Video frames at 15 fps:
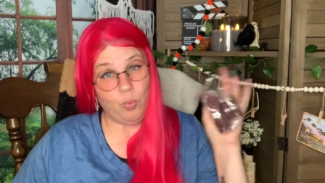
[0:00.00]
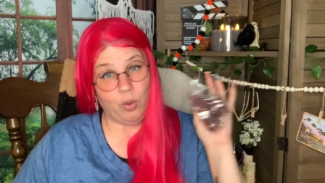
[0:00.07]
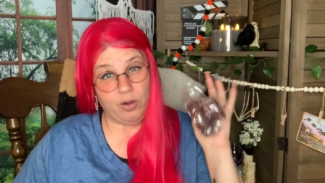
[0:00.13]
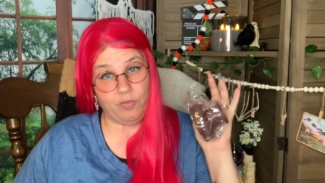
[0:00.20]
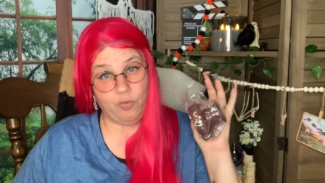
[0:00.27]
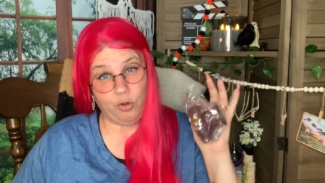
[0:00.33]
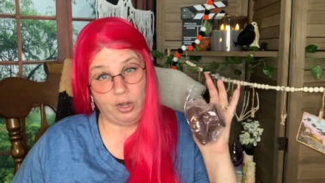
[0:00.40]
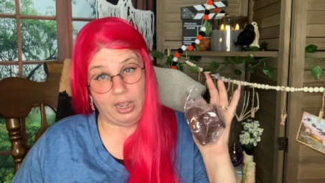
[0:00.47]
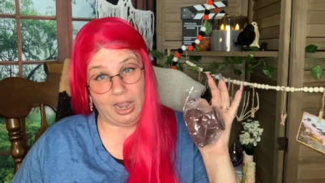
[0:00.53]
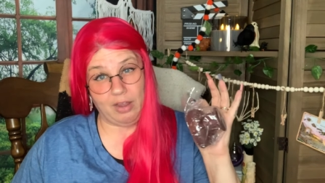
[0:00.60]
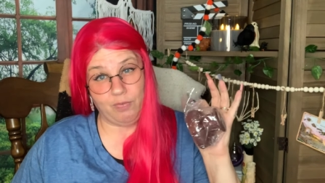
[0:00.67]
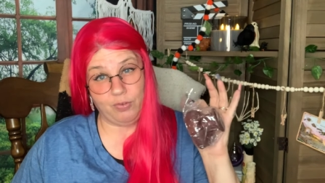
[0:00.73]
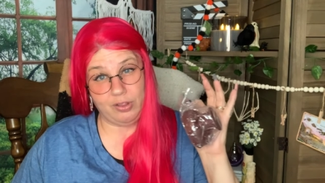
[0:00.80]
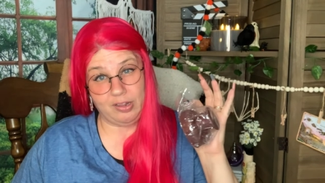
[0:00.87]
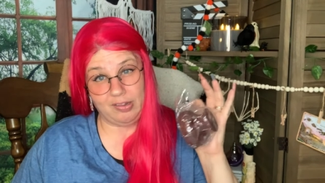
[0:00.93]

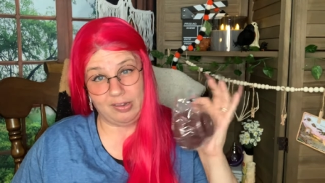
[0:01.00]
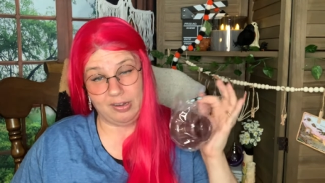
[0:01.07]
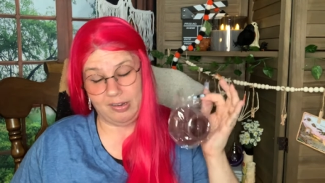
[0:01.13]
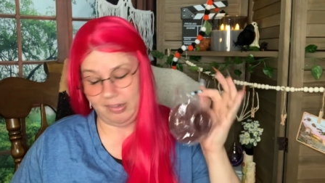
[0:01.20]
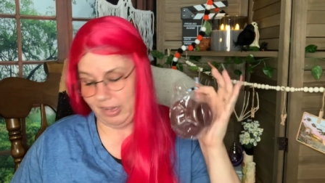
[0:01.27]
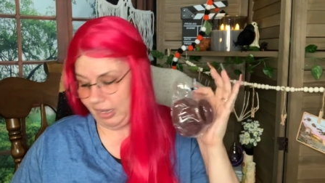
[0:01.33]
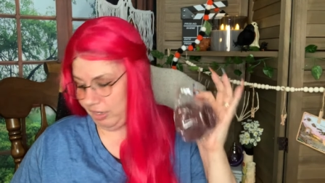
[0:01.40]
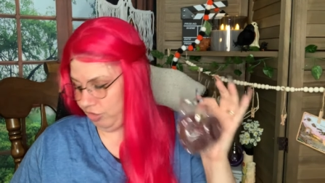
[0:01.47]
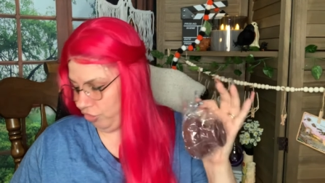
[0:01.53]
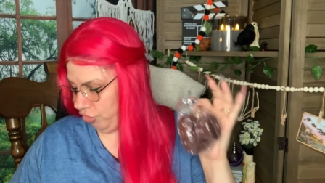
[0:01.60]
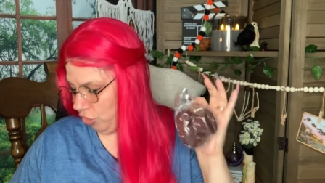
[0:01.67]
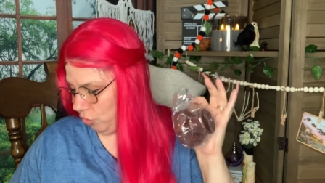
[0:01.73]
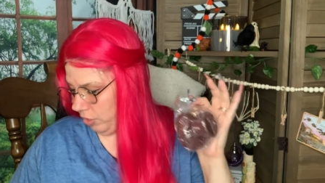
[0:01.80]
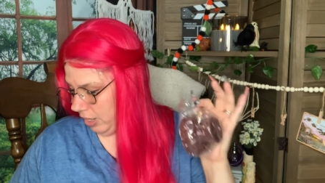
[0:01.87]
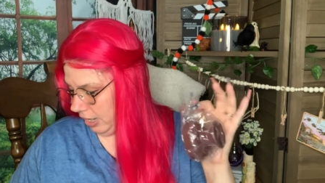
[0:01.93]
$1.48 for this, and it's like a
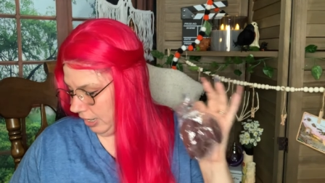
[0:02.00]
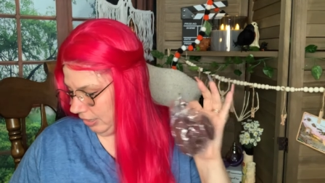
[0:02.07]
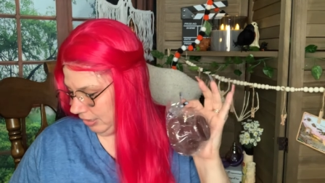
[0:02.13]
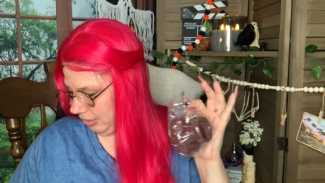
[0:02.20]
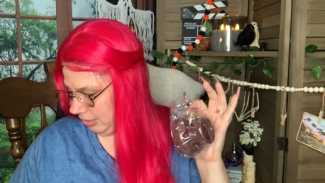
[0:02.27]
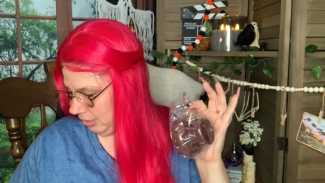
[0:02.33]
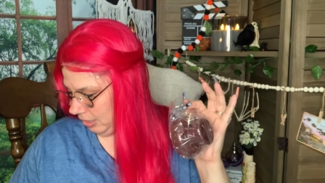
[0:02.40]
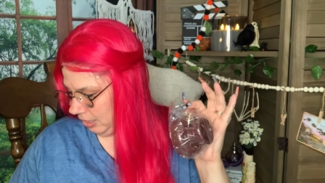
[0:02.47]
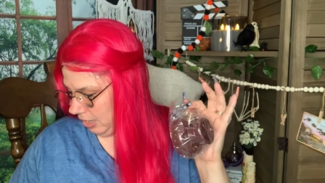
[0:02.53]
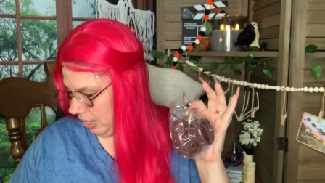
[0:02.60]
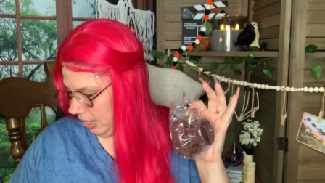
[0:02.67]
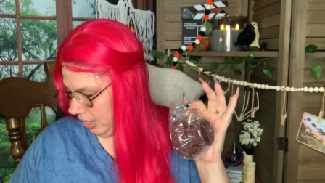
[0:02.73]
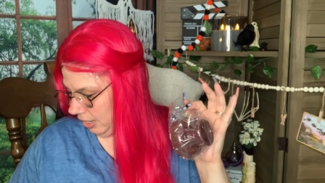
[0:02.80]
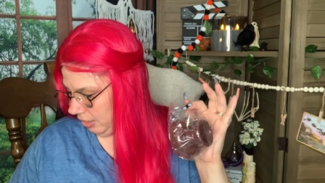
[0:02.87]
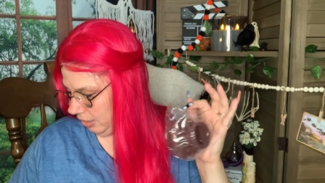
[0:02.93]
donut
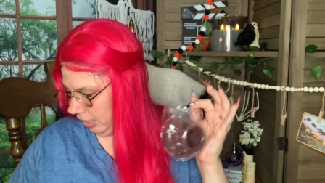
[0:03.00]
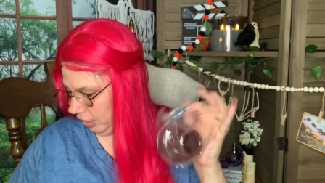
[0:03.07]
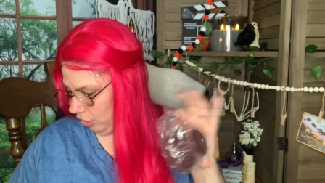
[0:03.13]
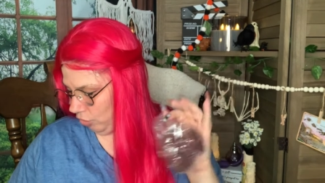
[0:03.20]
cut. Like,